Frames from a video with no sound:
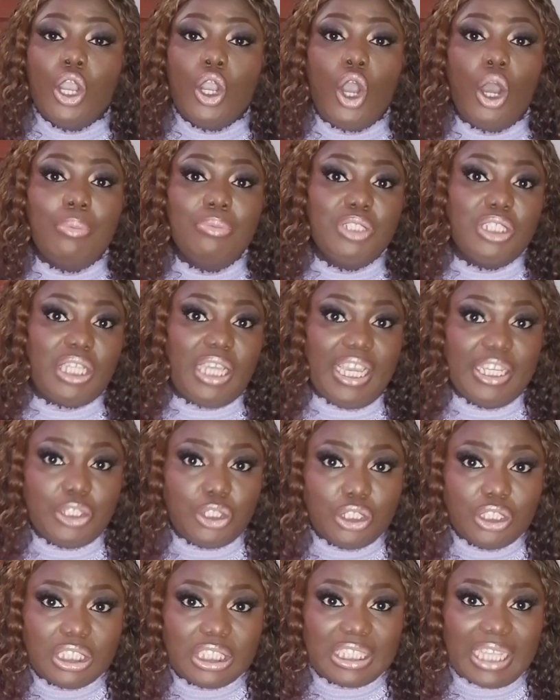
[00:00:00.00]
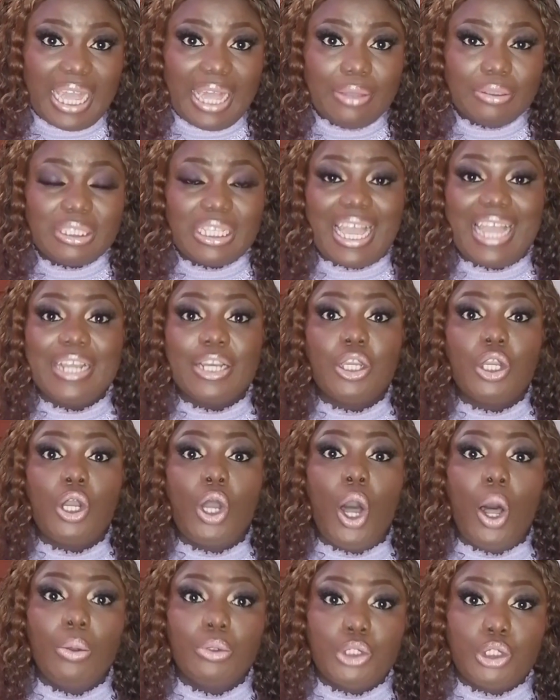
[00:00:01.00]
communication styles, and
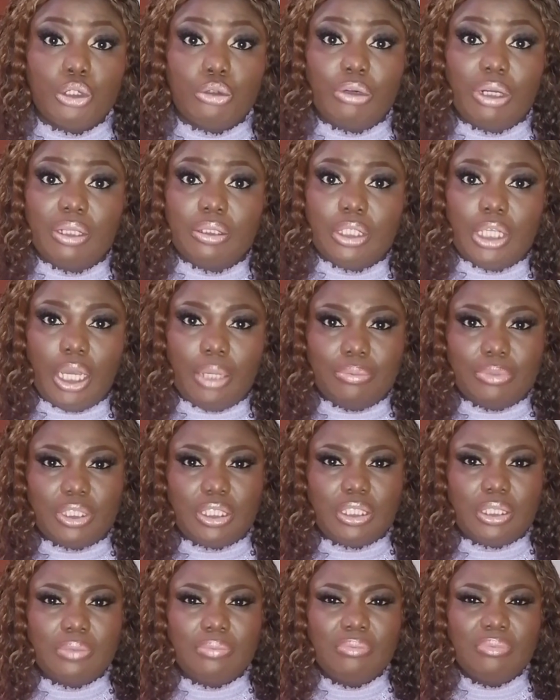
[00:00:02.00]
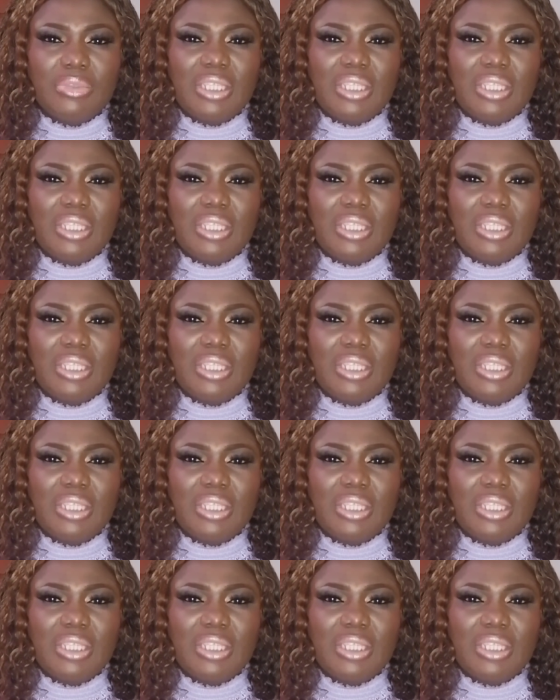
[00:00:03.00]
cultural norms.